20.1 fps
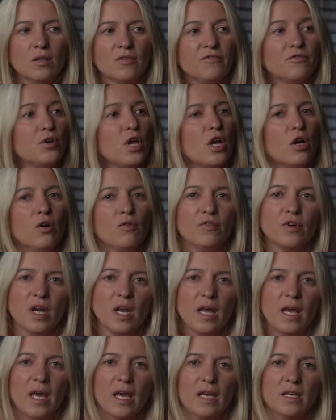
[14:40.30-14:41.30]
free
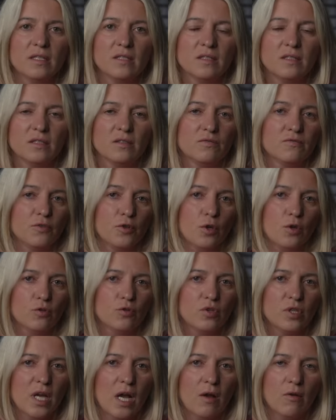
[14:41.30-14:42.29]
overlays that for you
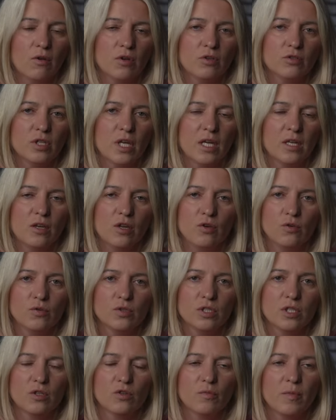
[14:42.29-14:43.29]
to download and
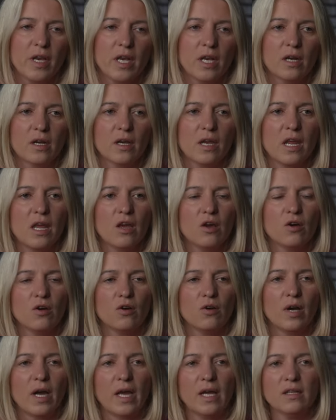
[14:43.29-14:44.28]
use Luminar
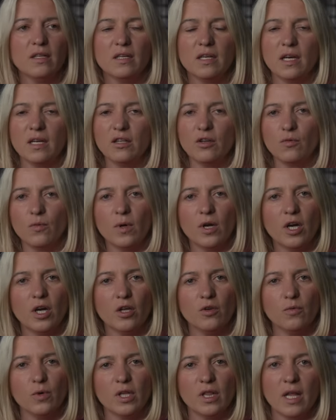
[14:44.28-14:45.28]
Neo. I had another
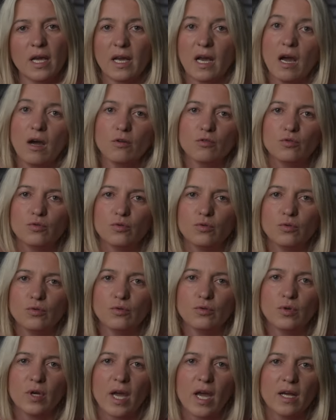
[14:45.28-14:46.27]
one with like how
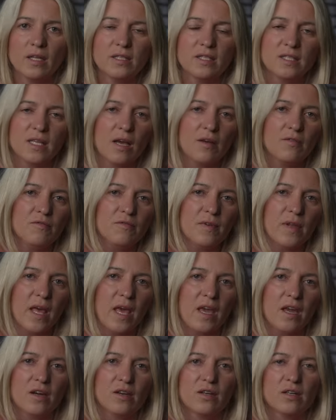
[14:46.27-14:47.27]
to add
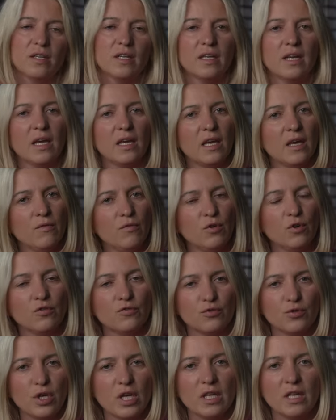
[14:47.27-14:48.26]
Sunflare and I gave you a
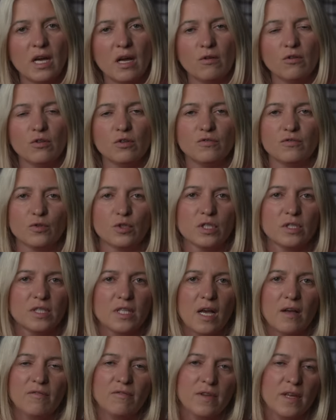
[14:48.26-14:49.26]
free download for
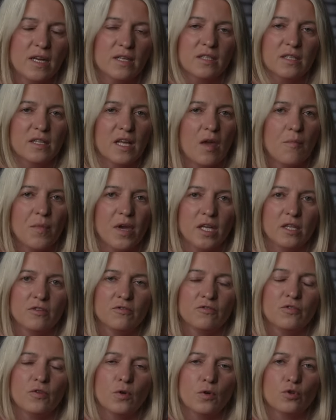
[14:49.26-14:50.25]
Sunflare that I made in
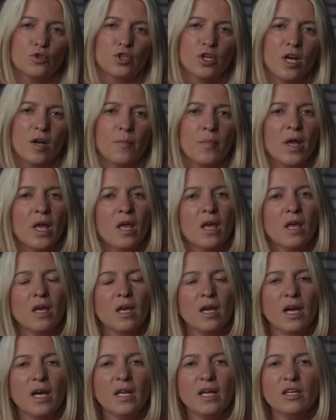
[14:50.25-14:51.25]
Photoshop.
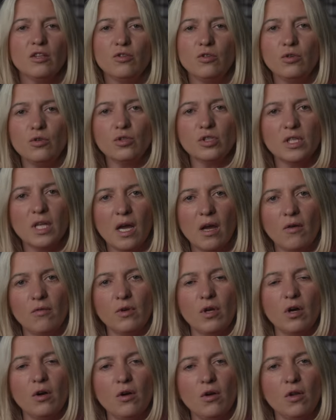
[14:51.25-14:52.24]
And I took
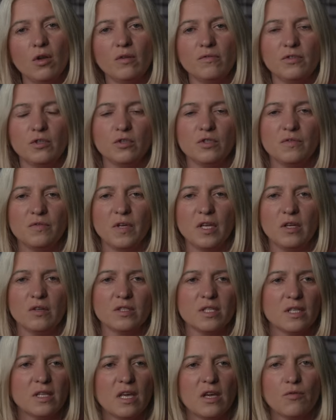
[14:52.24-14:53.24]
down all of those videos.
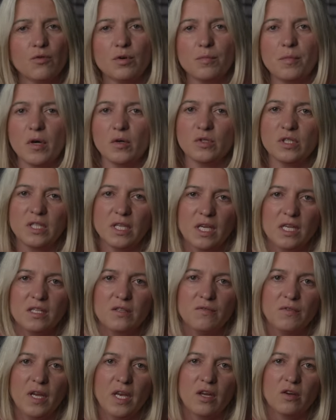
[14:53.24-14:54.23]
I think it were about six
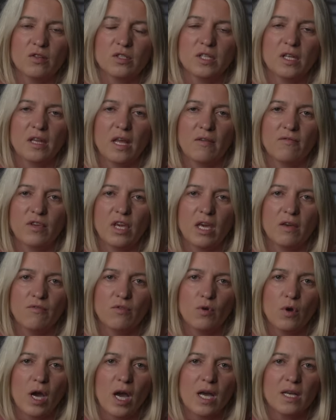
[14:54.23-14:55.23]
videos that I've gave
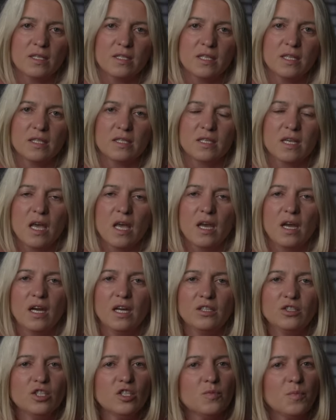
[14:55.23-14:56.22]
you assets.
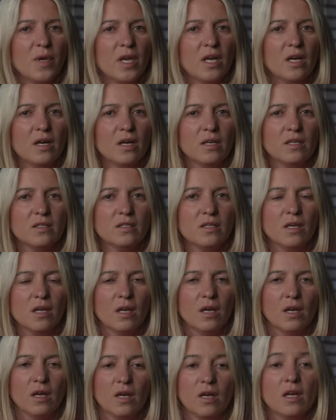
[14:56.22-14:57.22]
And just because
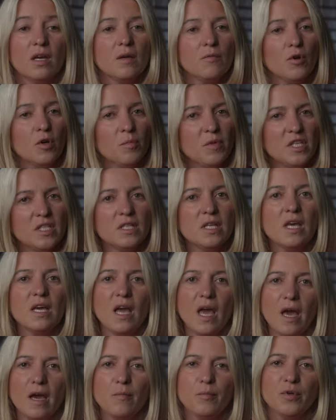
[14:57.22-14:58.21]
a mistake
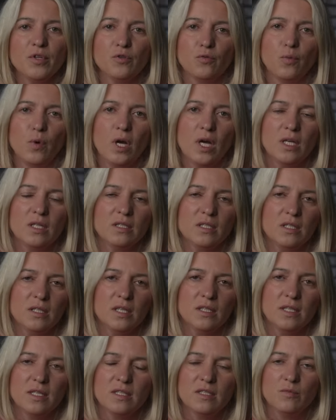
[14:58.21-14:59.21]
happened once and
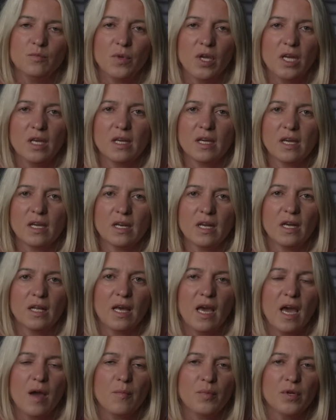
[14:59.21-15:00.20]
that doesn't mean it cannot
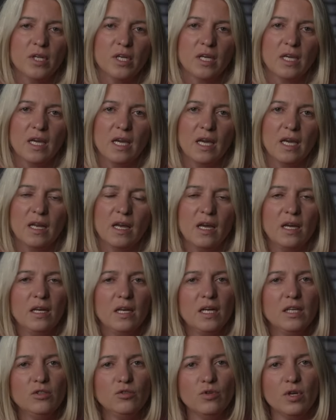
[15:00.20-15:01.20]
happen again and
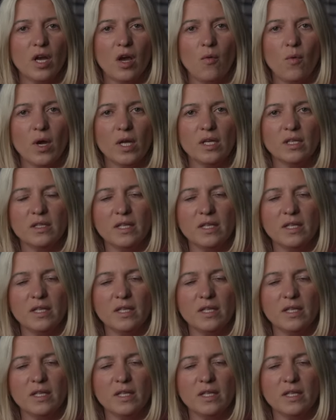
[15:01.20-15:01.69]
I do not want to